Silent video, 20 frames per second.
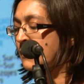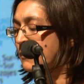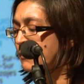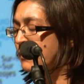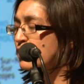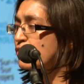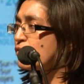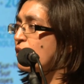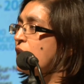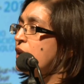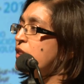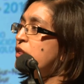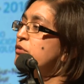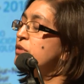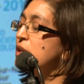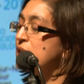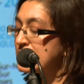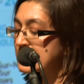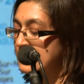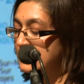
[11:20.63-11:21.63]
but rather
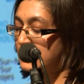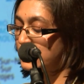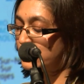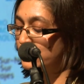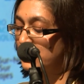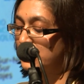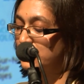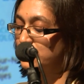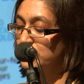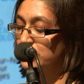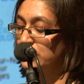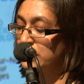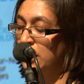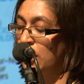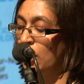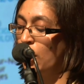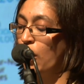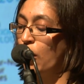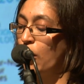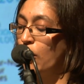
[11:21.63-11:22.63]
a
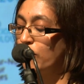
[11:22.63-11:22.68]
consideration